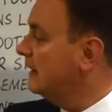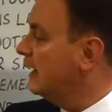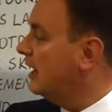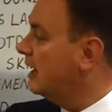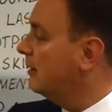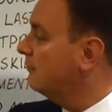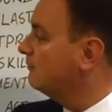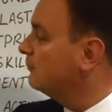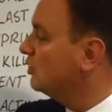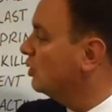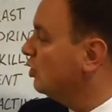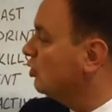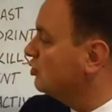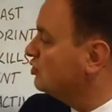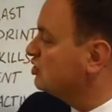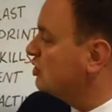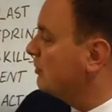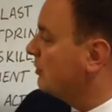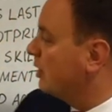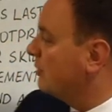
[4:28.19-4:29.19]
Um,
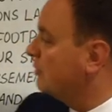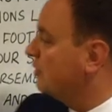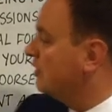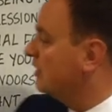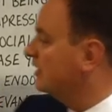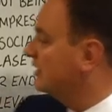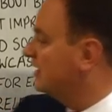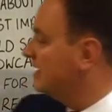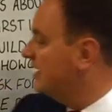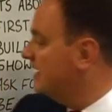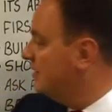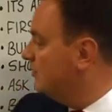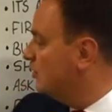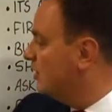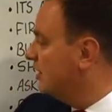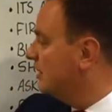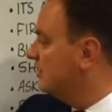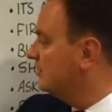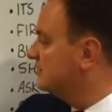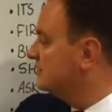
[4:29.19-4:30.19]
also by putting
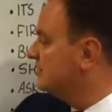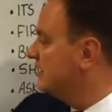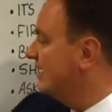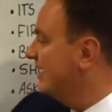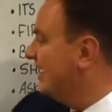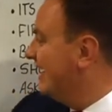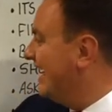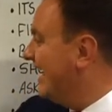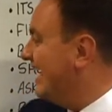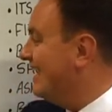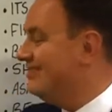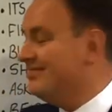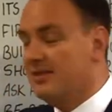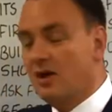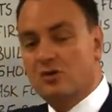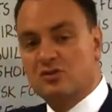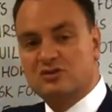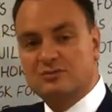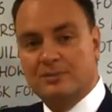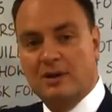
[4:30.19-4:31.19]
keywords in
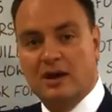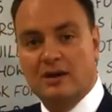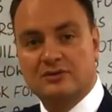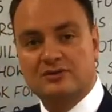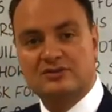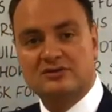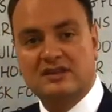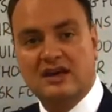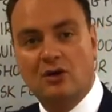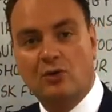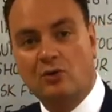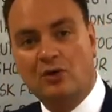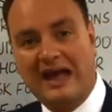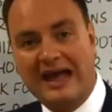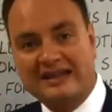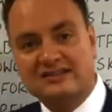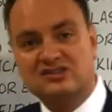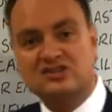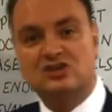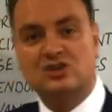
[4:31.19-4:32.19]
those posts, that all
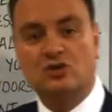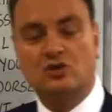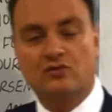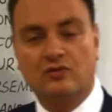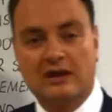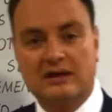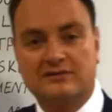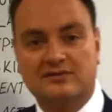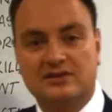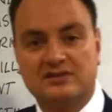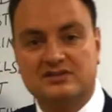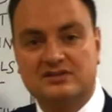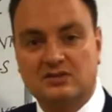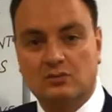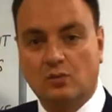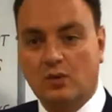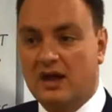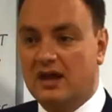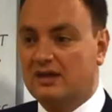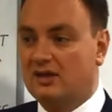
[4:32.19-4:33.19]
adds to your relevance
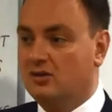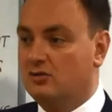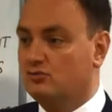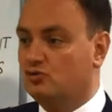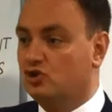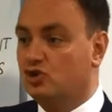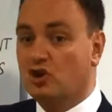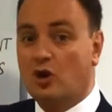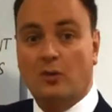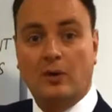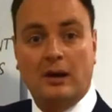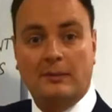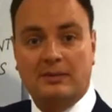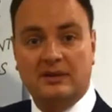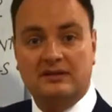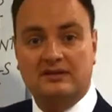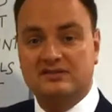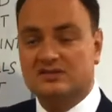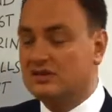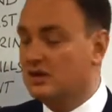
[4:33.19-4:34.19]
and where you show up
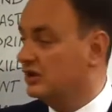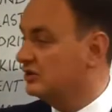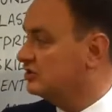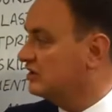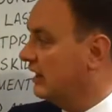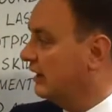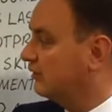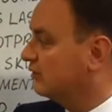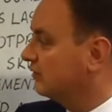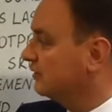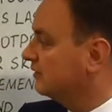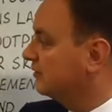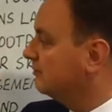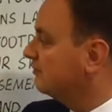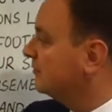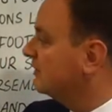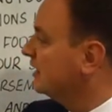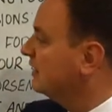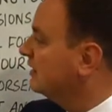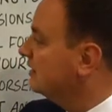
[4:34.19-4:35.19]
in the search
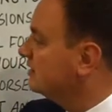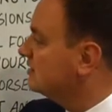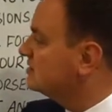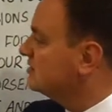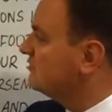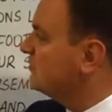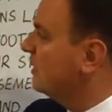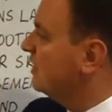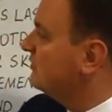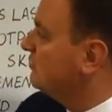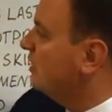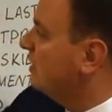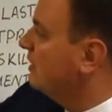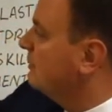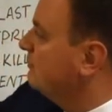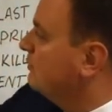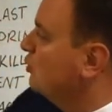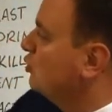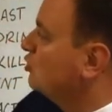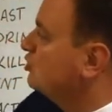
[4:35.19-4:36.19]
algorithm. So very, very
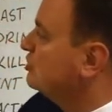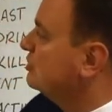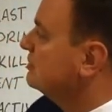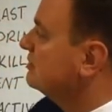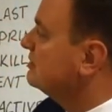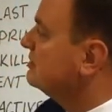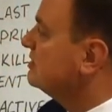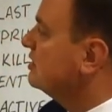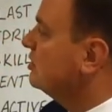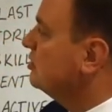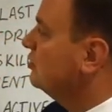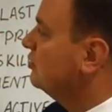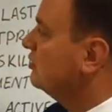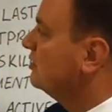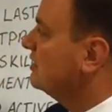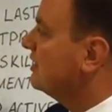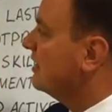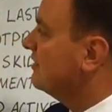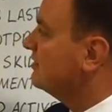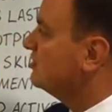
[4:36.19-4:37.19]
important to
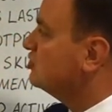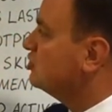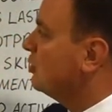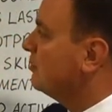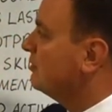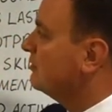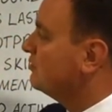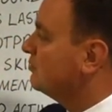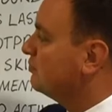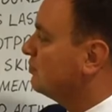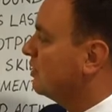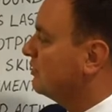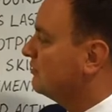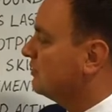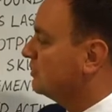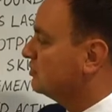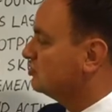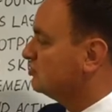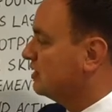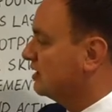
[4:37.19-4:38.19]
get the top of your
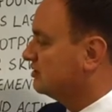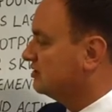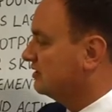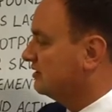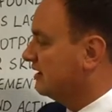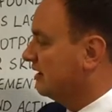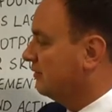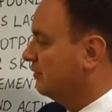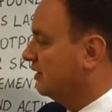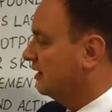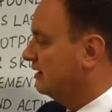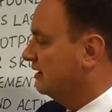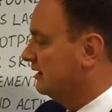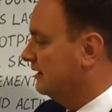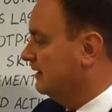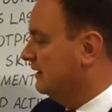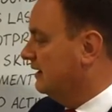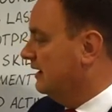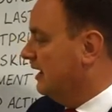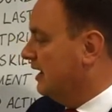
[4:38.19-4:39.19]
profile structured that way.
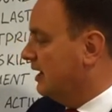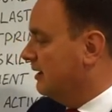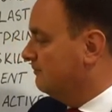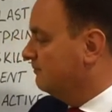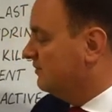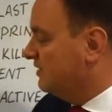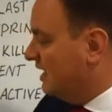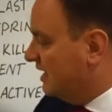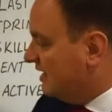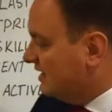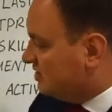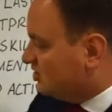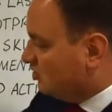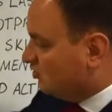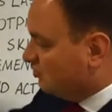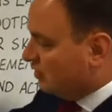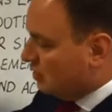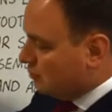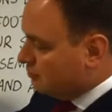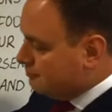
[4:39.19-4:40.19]
Um, then into
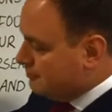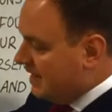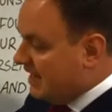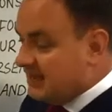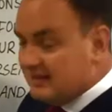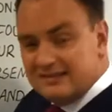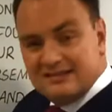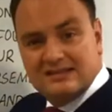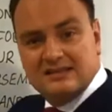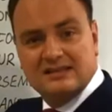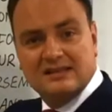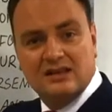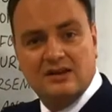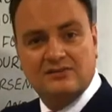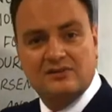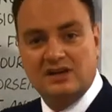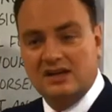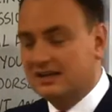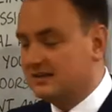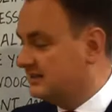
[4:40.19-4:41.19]
the real meat
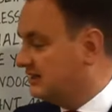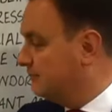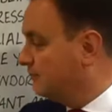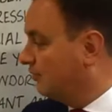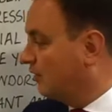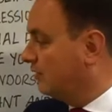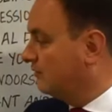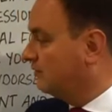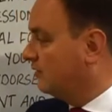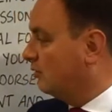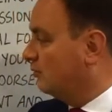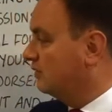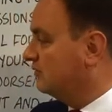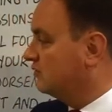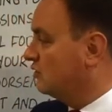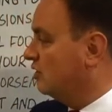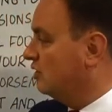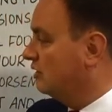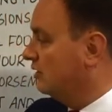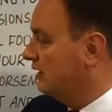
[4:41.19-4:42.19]
of the LinkedIn profile,
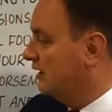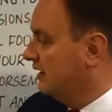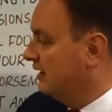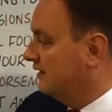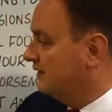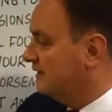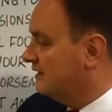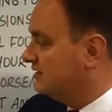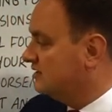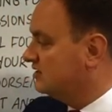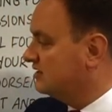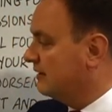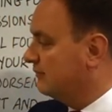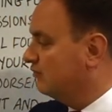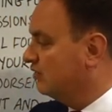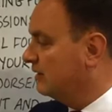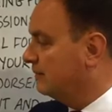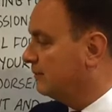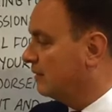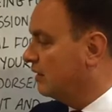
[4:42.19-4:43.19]
we've got this
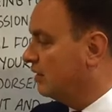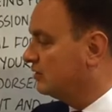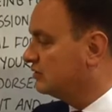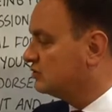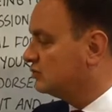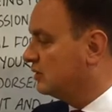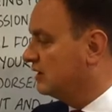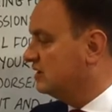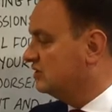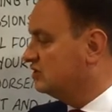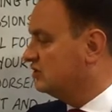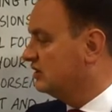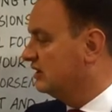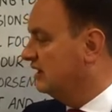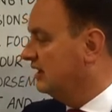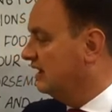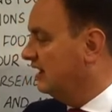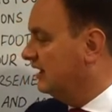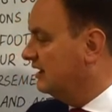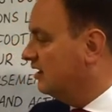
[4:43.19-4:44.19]
summary box, which
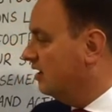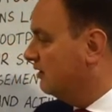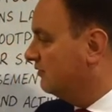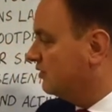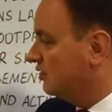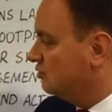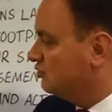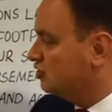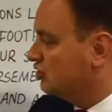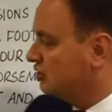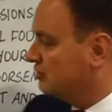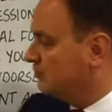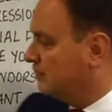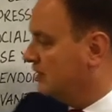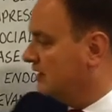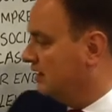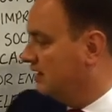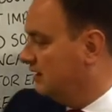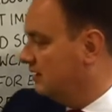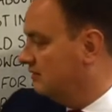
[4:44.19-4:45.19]
in our view should
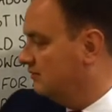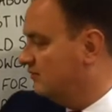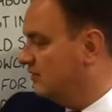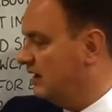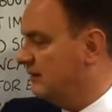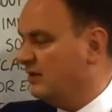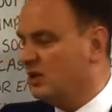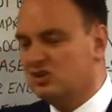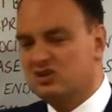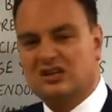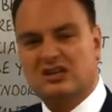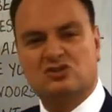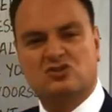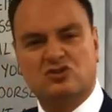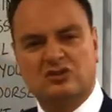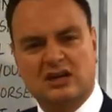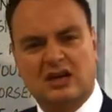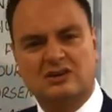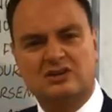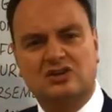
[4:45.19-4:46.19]
be very much an
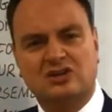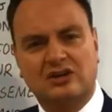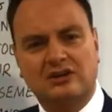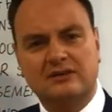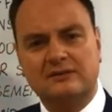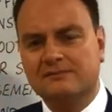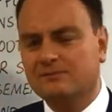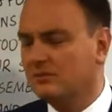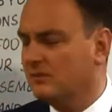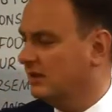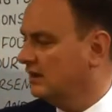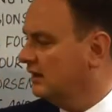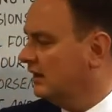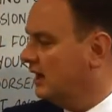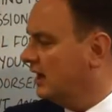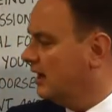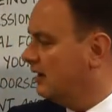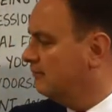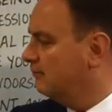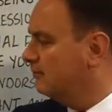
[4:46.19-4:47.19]
introduction,
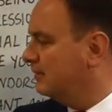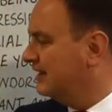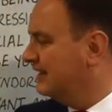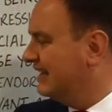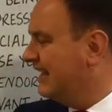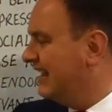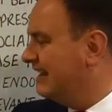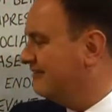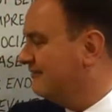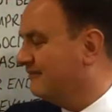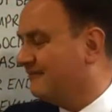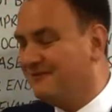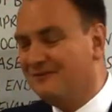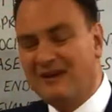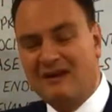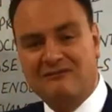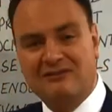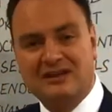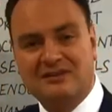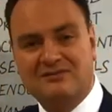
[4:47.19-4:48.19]
um, but again,
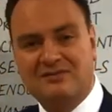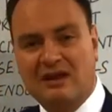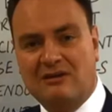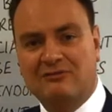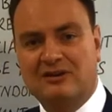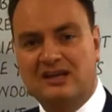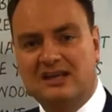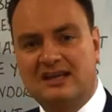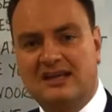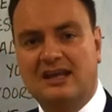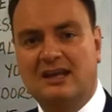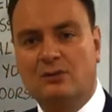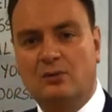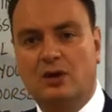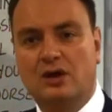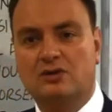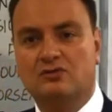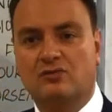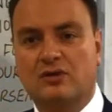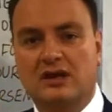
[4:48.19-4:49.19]
very, very
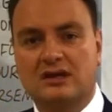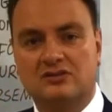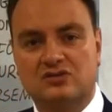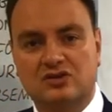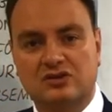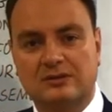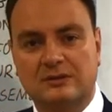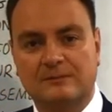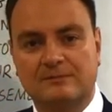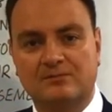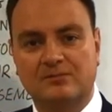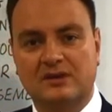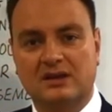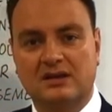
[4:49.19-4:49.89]
keyword rich.